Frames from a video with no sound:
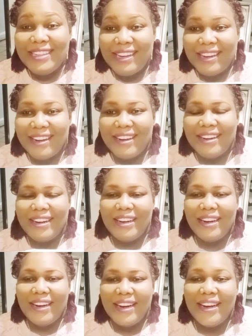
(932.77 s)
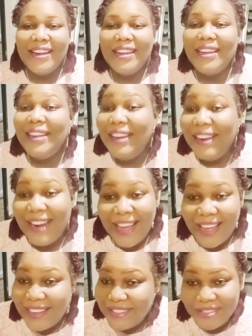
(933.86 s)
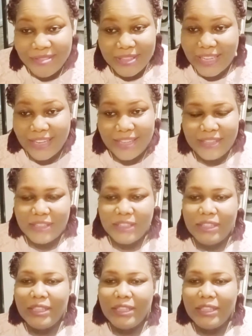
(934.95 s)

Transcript: year. Lies you tell.